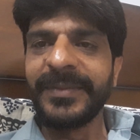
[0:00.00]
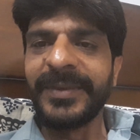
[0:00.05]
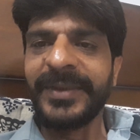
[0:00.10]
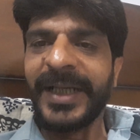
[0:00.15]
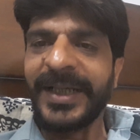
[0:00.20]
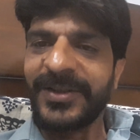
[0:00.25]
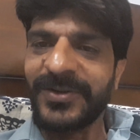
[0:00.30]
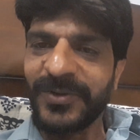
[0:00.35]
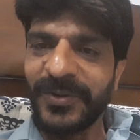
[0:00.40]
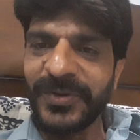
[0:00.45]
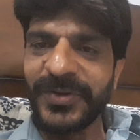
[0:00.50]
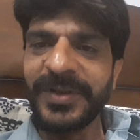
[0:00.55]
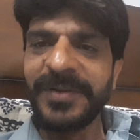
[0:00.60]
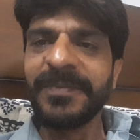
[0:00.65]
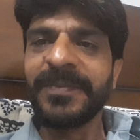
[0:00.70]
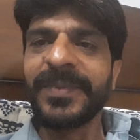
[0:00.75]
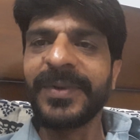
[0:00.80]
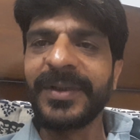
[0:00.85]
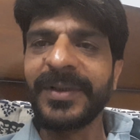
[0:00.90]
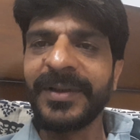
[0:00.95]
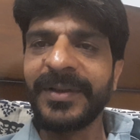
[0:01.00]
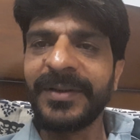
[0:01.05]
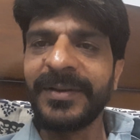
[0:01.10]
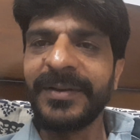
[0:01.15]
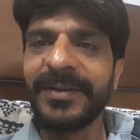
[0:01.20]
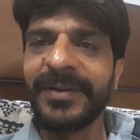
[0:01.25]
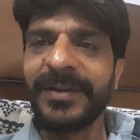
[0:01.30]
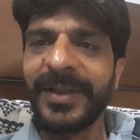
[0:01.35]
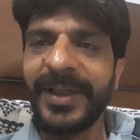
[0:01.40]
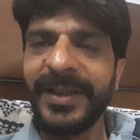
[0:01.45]
That's so simple,
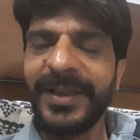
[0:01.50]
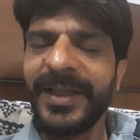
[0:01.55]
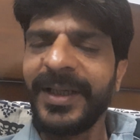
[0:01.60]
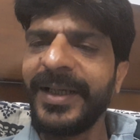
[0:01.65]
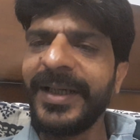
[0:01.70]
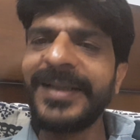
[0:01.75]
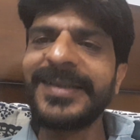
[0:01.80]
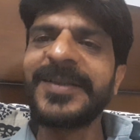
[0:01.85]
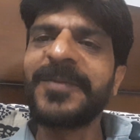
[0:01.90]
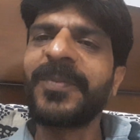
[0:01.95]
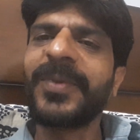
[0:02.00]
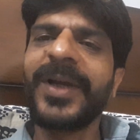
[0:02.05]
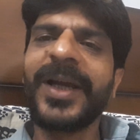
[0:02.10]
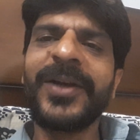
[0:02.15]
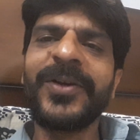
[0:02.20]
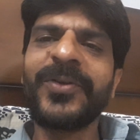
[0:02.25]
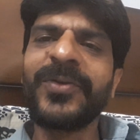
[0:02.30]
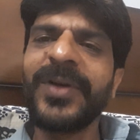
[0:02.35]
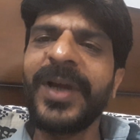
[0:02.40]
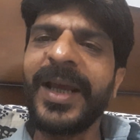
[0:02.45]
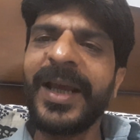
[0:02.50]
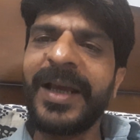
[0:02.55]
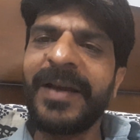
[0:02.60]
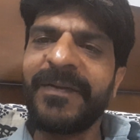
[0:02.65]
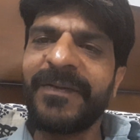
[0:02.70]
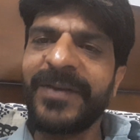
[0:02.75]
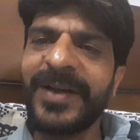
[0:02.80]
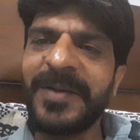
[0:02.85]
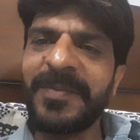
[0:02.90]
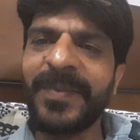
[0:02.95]
right? It's applied to
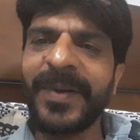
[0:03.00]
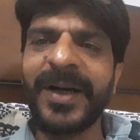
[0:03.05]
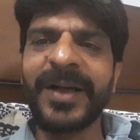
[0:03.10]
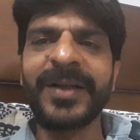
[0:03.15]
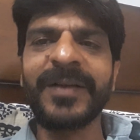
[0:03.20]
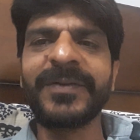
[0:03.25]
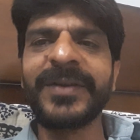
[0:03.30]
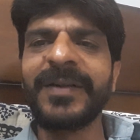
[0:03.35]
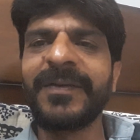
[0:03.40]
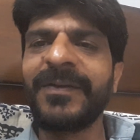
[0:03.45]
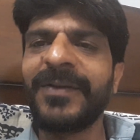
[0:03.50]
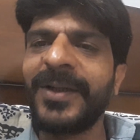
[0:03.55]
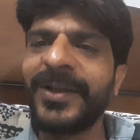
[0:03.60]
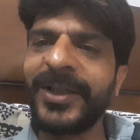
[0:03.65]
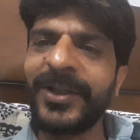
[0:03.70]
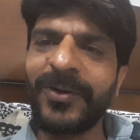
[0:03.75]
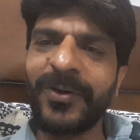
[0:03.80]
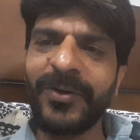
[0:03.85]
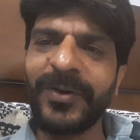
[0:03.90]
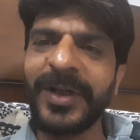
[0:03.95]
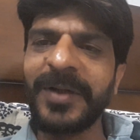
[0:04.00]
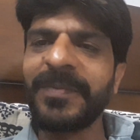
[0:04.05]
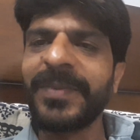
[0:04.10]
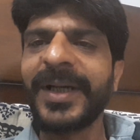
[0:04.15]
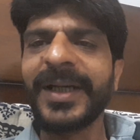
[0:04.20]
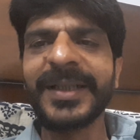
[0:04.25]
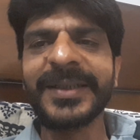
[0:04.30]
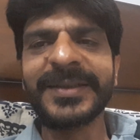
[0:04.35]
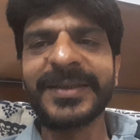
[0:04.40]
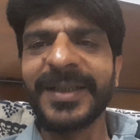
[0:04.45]
every part of the world, including
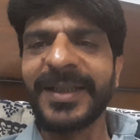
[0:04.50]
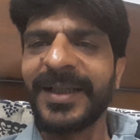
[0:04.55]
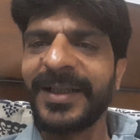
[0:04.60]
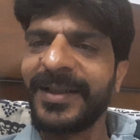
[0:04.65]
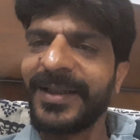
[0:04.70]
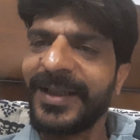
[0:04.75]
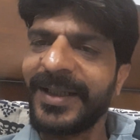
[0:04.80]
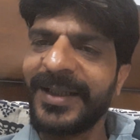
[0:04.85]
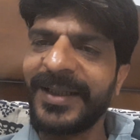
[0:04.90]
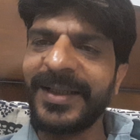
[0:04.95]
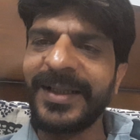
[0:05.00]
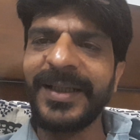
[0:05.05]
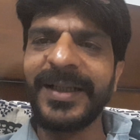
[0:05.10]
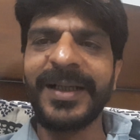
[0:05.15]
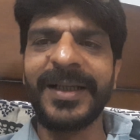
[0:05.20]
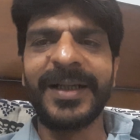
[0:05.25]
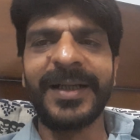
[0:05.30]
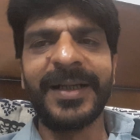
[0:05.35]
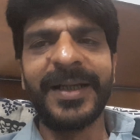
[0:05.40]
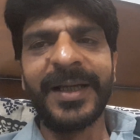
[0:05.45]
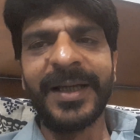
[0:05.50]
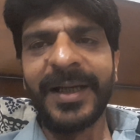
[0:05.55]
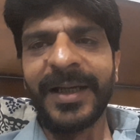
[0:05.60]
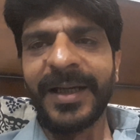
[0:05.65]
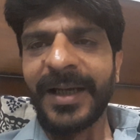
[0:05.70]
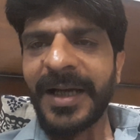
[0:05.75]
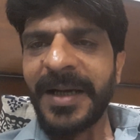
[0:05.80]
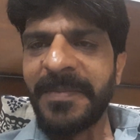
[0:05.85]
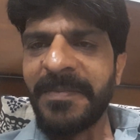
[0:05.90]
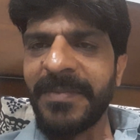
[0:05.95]
Pakistan, India,
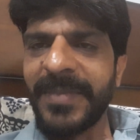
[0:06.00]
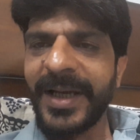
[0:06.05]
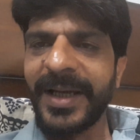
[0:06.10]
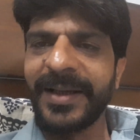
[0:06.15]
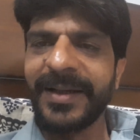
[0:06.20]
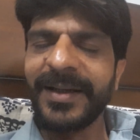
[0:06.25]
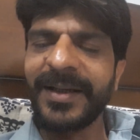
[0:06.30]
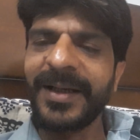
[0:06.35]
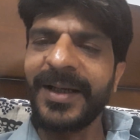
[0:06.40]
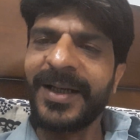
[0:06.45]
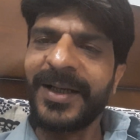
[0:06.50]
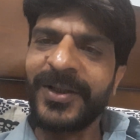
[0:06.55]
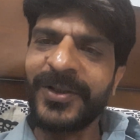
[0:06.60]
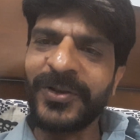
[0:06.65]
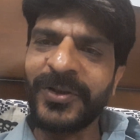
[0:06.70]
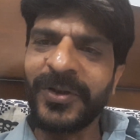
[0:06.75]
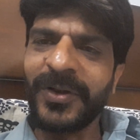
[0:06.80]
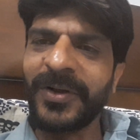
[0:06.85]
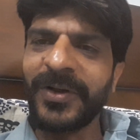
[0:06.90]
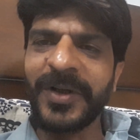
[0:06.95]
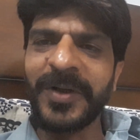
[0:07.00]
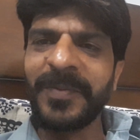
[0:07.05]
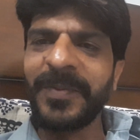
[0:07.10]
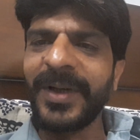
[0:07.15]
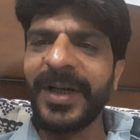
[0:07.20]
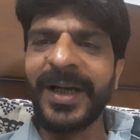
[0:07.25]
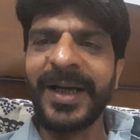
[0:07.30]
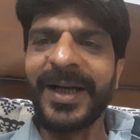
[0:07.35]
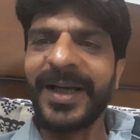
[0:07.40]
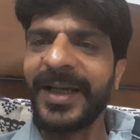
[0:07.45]
America,
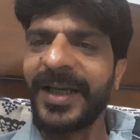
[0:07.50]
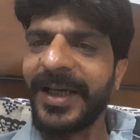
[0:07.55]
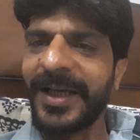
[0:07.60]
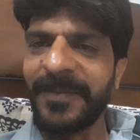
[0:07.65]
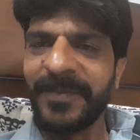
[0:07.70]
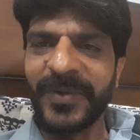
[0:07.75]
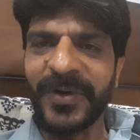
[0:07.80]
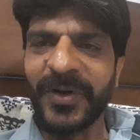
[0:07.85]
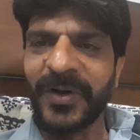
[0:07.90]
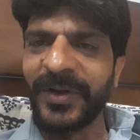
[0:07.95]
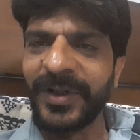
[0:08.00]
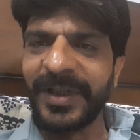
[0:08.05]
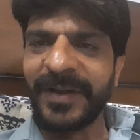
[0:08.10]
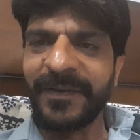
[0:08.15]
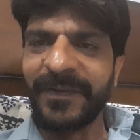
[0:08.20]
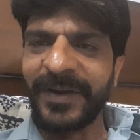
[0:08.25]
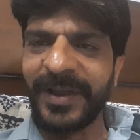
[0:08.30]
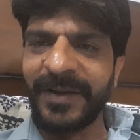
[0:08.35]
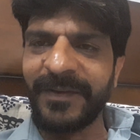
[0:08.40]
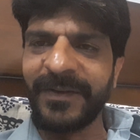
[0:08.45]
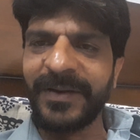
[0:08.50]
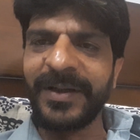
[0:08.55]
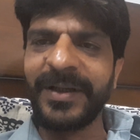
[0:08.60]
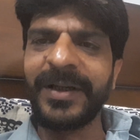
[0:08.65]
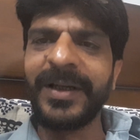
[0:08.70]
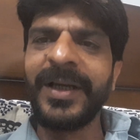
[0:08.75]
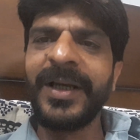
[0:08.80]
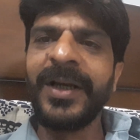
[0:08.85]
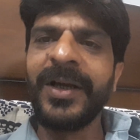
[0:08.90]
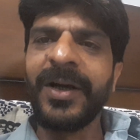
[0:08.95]
Europe. I am not in a
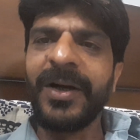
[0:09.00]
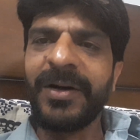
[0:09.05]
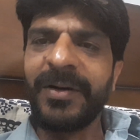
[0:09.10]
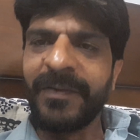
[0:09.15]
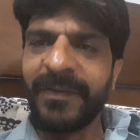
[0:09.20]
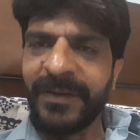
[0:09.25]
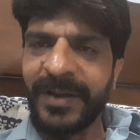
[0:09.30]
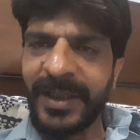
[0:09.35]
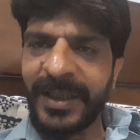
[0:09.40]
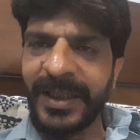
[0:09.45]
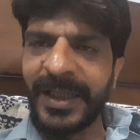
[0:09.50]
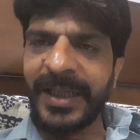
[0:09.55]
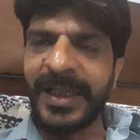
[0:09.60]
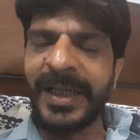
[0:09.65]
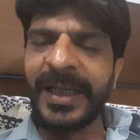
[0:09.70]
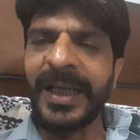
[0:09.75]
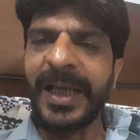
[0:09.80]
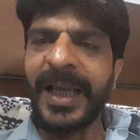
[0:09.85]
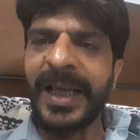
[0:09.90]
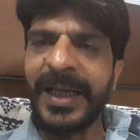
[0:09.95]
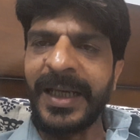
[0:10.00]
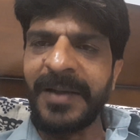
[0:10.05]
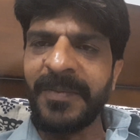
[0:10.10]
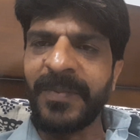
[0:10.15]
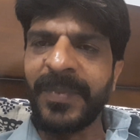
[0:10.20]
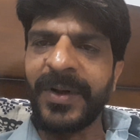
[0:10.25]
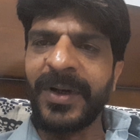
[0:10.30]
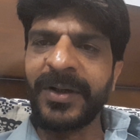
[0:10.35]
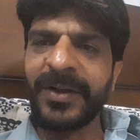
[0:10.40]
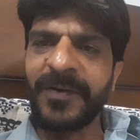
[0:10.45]
favor of retaining any
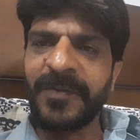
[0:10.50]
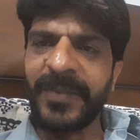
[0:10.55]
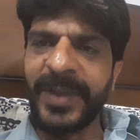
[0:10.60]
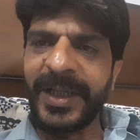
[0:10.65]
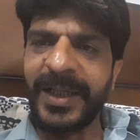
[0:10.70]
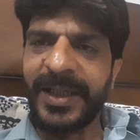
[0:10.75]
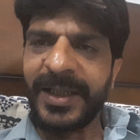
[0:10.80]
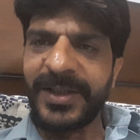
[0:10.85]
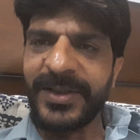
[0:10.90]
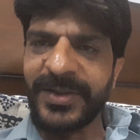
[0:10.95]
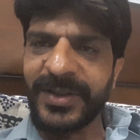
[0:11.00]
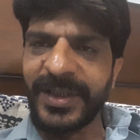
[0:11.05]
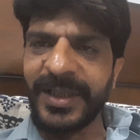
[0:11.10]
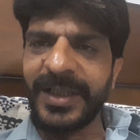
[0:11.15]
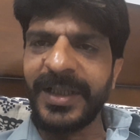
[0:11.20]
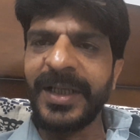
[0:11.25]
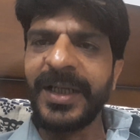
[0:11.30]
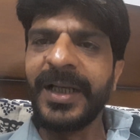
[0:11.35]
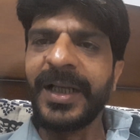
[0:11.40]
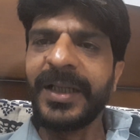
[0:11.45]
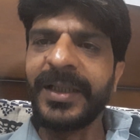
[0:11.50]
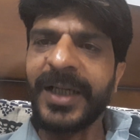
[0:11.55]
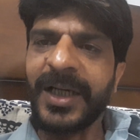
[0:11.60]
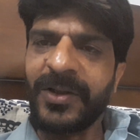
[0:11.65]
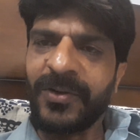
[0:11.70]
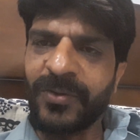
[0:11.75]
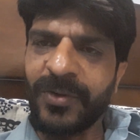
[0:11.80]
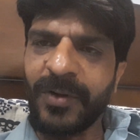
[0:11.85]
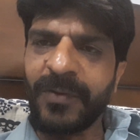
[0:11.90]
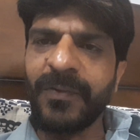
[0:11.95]
part of my country
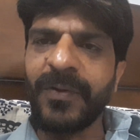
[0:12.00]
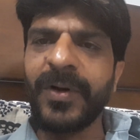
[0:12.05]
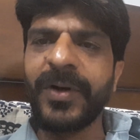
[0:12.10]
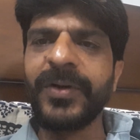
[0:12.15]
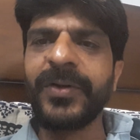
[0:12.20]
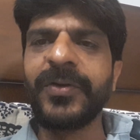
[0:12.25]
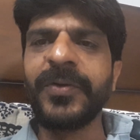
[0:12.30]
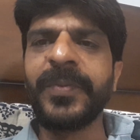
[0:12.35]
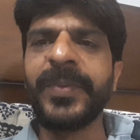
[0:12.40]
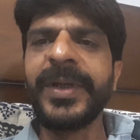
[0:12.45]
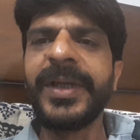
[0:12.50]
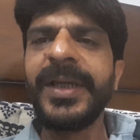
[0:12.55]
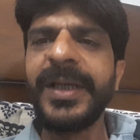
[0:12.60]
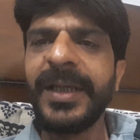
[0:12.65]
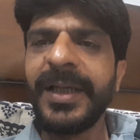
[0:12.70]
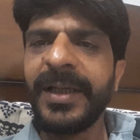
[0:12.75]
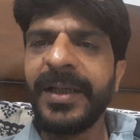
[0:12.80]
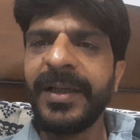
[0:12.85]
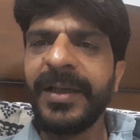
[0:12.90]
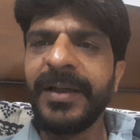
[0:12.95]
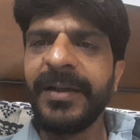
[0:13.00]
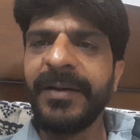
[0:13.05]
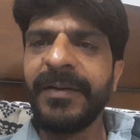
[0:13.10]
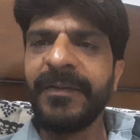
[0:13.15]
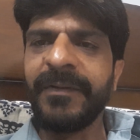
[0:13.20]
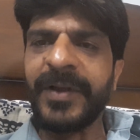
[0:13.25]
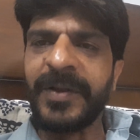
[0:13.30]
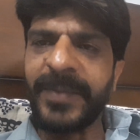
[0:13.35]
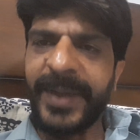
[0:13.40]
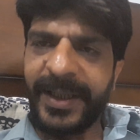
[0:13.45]
that do not want to be
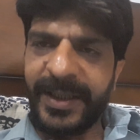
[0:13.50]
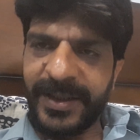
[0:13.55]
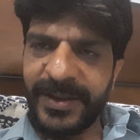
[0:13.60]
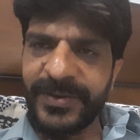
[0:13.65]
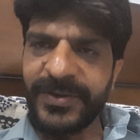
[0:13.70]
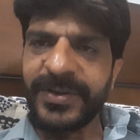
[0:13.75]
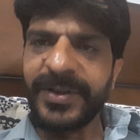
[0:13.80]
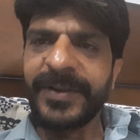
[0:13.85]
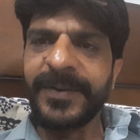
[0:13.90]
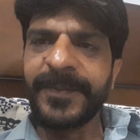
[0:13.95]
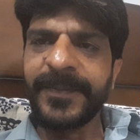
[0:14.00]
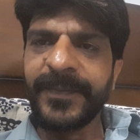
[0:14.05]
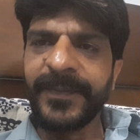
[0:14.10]
with my country,